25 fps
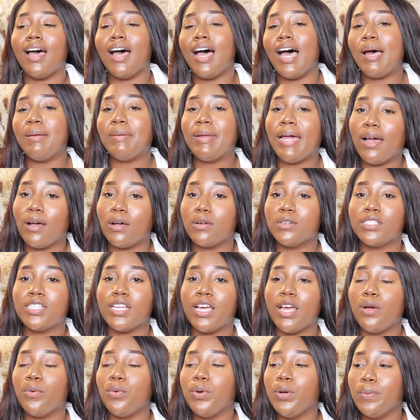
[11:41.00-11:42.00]
I'm not gonna
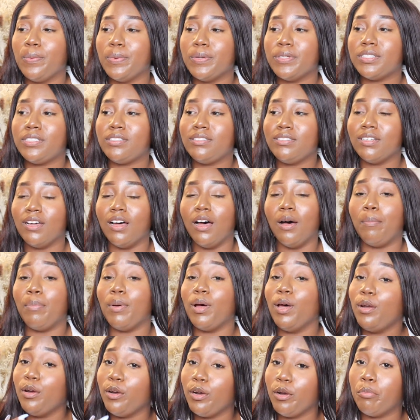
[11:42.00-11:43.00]
say we was up
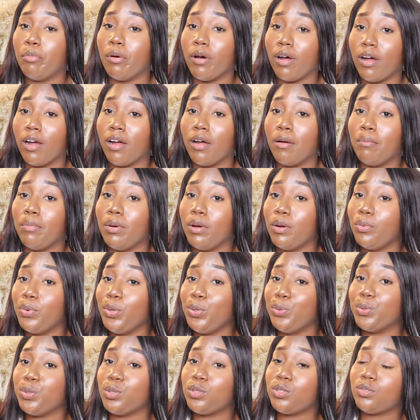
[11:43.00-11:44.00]
under the bar, but
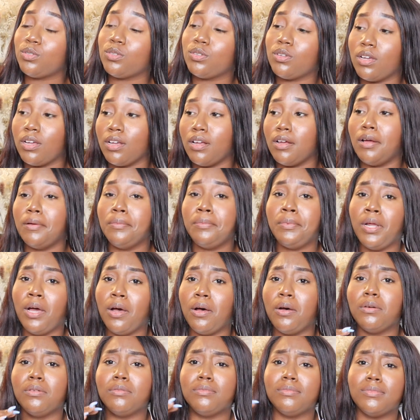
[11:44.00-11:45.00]
we was, you
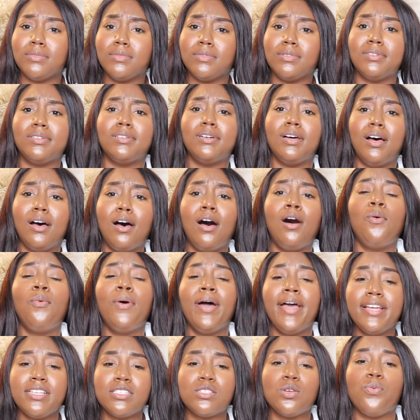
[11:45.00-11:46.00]
know, a
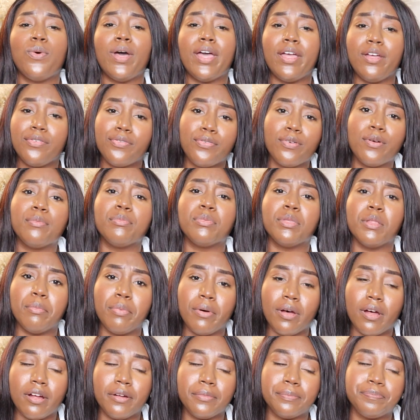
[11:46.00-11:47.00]
ways away from the
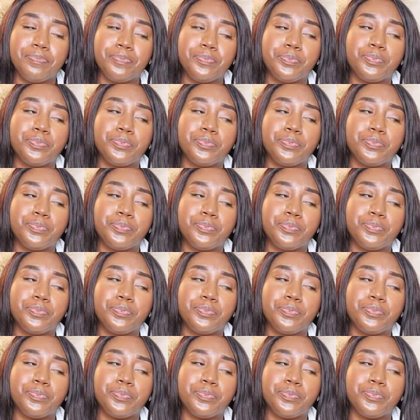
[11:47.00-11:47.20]
bar.